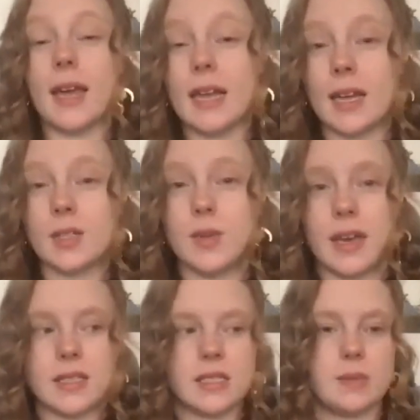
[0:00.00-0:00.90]
connect with
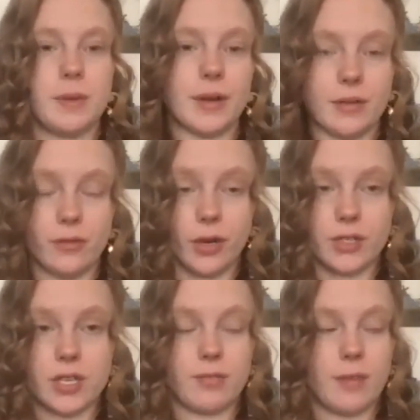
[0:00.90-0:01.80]
that spirit
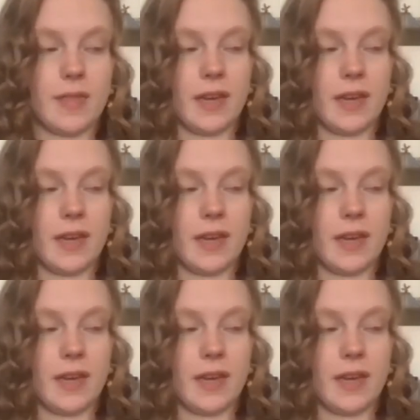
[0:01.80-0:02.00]
version of me